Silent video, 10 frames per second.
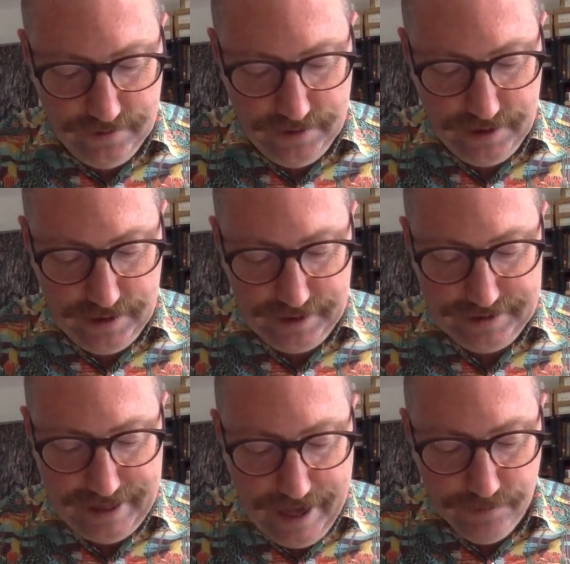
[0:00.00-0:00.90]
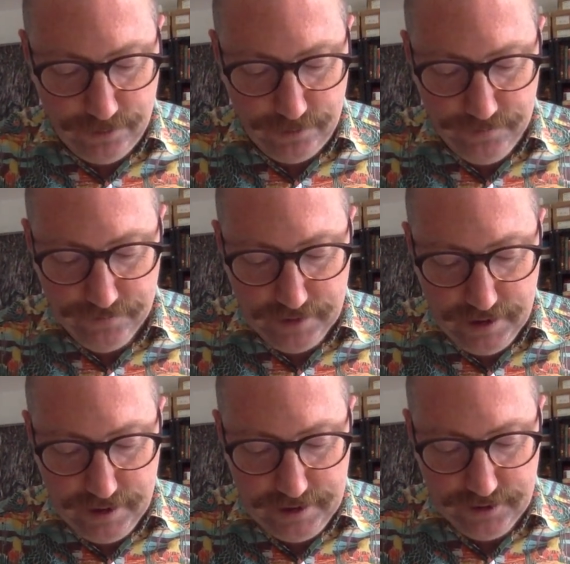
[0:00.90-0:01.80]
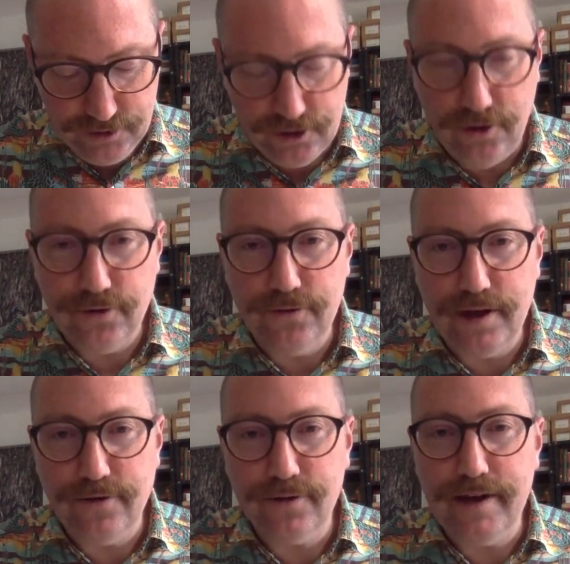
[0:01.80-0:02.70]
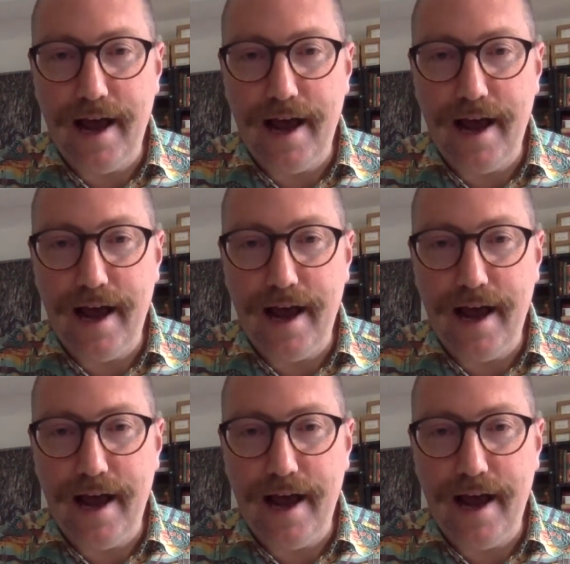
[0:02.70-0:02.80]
example is to show you that you can